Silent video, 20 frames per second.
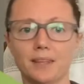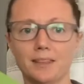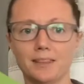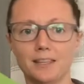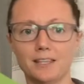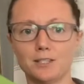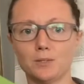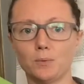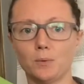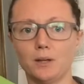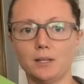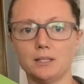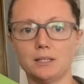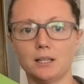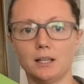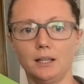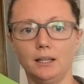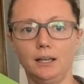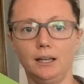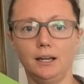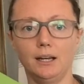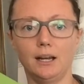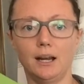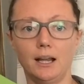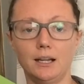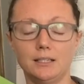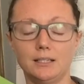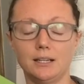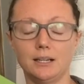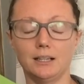This was clean, and
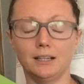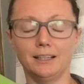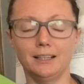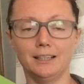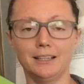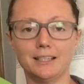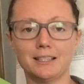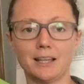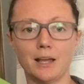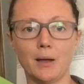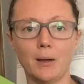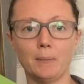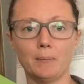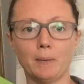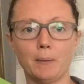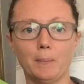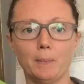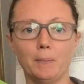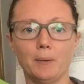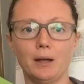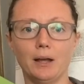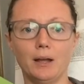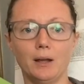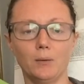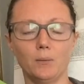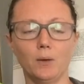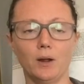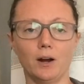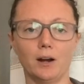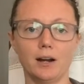I did clean this up,
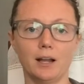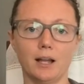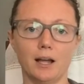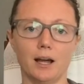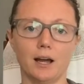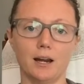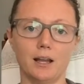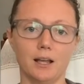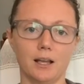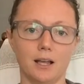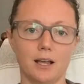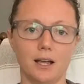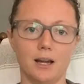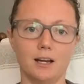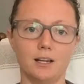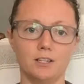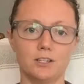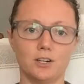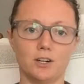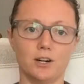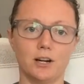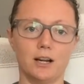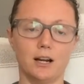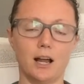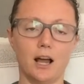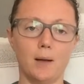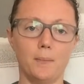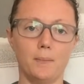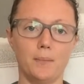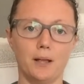but we already got it kind of dirtied
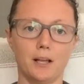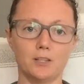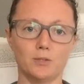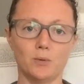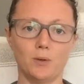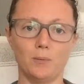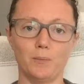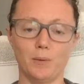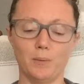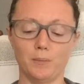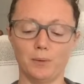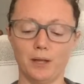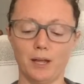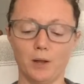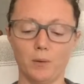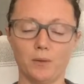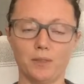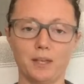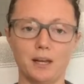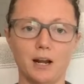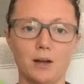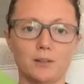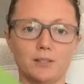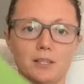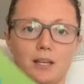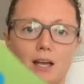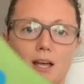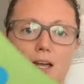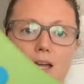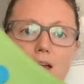up because we've been playing with it
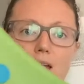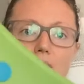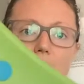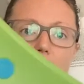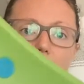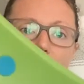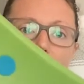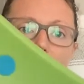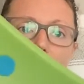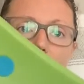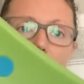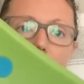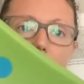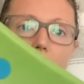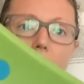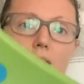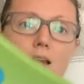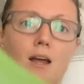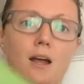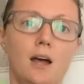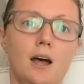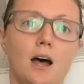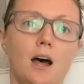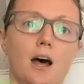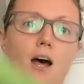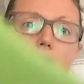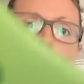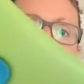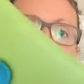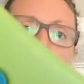outside and inside.
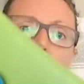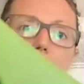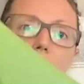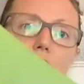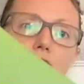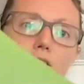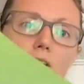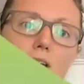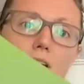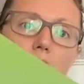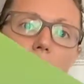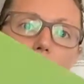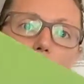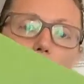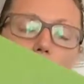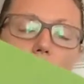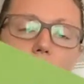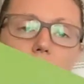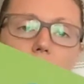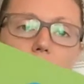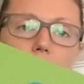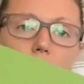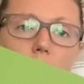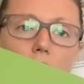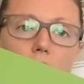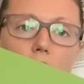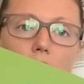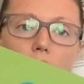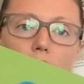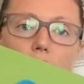Essentially, it's supposed to stick
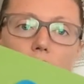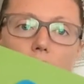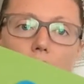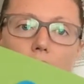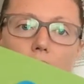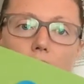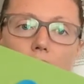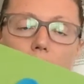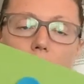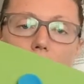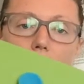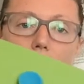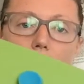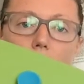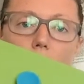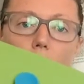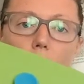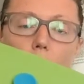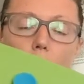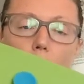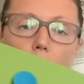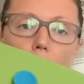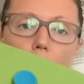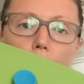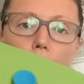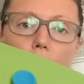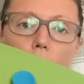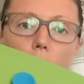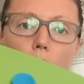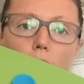onto like a tile or wood
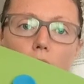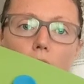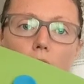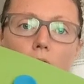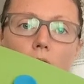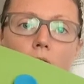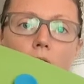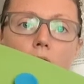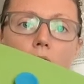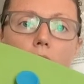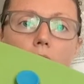floor.